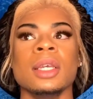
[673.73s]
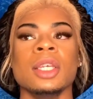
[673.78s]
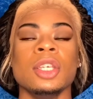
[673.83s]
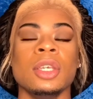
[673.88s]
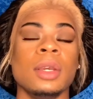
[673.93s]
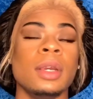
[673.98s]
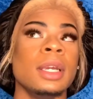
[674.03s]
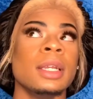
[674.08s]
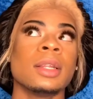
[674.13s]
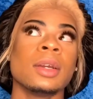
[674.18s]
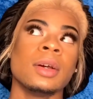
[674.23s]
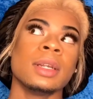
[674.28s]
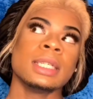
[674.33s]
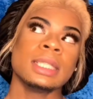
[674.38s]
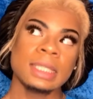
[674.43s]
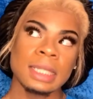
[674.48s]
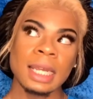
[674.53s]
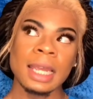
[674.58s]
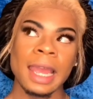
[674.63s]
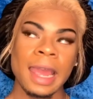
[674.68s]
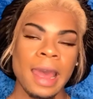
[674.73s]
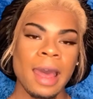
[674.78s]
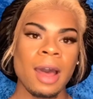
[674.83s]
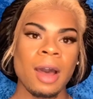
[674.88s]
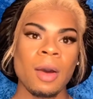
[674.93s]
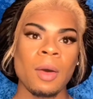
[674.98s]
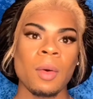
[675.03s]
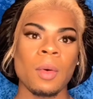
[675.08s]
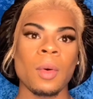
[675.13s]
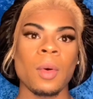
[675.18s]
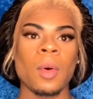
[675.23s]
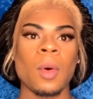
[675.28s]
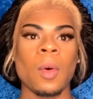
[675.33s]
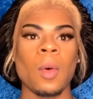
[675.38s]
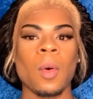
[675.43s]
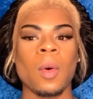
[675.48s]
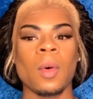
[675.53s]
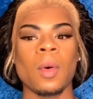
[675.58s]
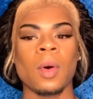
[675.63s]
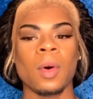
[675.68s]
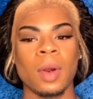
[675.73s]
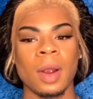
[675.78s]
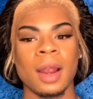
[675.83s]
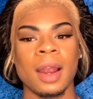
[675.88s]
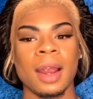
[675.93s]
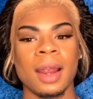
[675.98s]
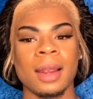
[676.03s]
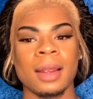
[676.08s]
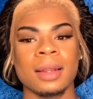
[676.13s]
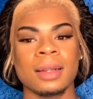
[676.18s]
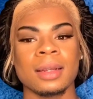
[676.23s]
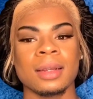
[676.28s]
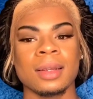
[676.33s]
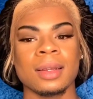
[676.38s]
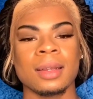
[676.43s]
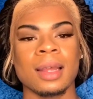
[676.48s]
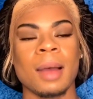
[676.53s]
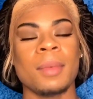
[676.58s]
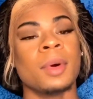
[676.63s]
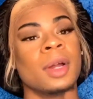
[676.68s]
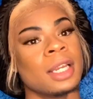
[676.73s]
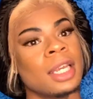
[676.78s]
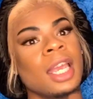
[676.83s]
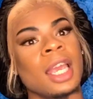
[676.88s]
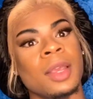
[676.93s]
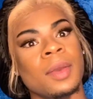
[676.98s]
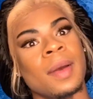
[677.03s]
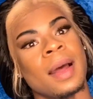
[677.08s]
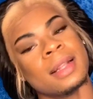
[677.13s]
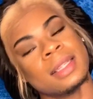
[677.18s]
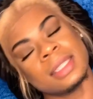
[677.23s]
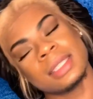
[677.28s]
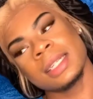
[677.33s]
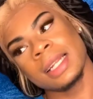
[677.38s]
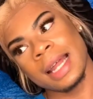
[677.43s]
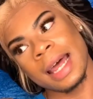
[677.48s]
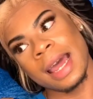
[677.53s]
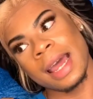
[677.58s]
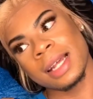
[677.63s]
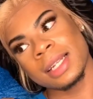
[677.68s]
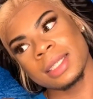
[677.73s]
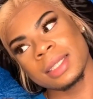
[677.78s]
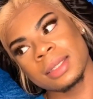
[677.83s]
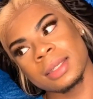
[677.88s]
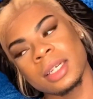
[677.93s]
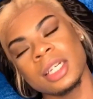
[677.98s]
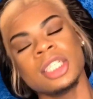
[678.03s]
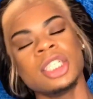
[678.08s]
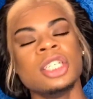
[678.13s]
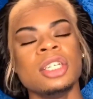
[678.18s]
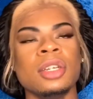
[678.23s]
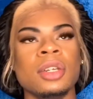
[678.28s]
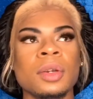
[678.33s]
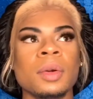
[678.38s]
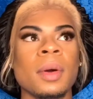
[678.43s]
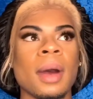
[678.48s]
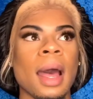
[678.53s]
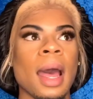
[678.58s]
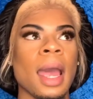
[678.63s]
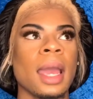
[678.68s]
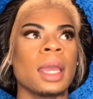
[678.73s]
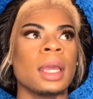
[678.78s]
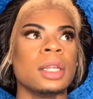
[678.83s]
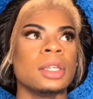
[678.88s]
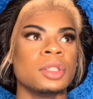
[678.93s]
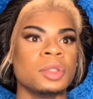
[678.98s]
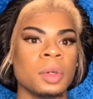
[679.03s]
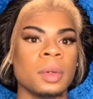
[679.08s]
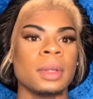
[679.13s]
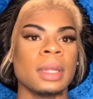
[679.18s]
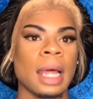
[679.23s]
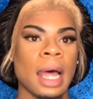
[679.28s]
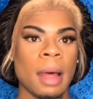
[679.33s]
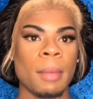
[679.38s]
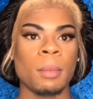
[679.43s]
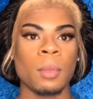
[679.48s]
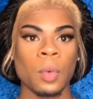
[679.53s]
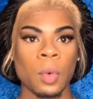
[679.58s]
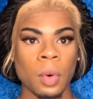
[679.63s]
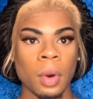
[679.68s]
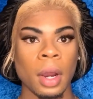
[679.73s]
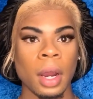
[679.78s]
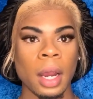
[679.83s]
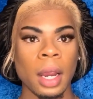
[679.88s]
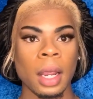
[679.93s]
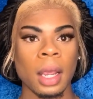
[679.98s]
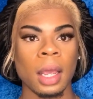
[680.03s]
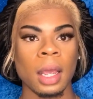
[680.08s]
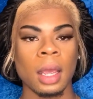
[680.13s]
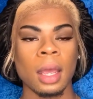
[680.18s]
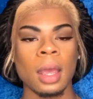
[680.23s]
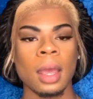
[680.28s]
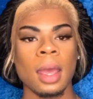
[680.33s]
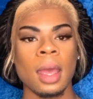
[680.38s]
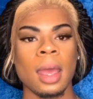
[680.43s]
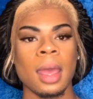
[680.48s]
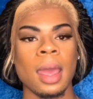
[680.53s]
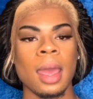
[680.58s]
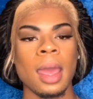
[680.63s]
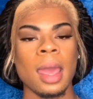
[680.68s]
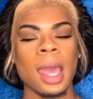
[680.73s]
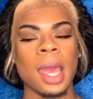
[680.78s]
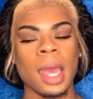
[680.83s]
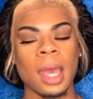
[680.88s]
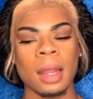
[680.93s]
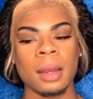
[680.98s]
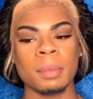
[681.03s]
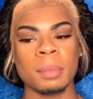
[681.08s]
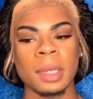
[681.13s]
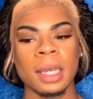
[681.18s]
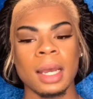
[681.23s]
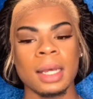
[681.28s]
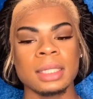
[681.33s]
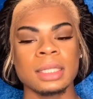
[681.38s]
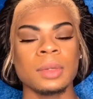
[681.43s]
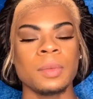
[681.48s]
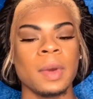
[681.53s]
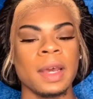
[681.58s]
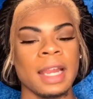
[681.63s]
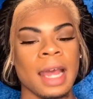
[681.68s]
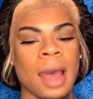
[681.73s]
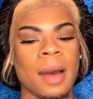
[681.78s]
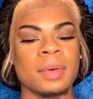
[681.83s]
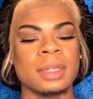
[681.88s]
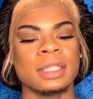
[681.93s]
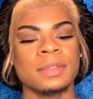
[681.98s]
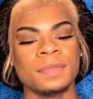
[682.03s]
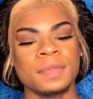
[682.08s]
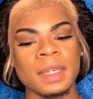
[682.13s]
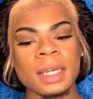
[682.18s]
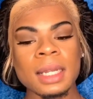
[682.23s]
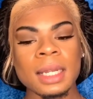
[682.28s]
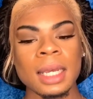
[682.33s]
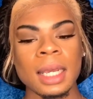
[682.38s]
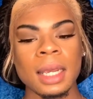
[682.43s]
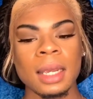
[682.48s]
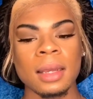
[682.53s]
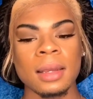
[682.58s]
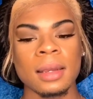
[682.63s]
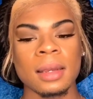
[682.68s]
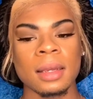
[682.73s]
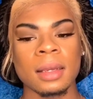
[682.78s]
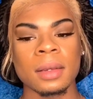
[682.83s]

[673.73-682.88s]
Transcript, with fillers: you're either going to sing out or I'm going to kick you out this class. Because she knew I could do a lot more. And because the way that I was feeling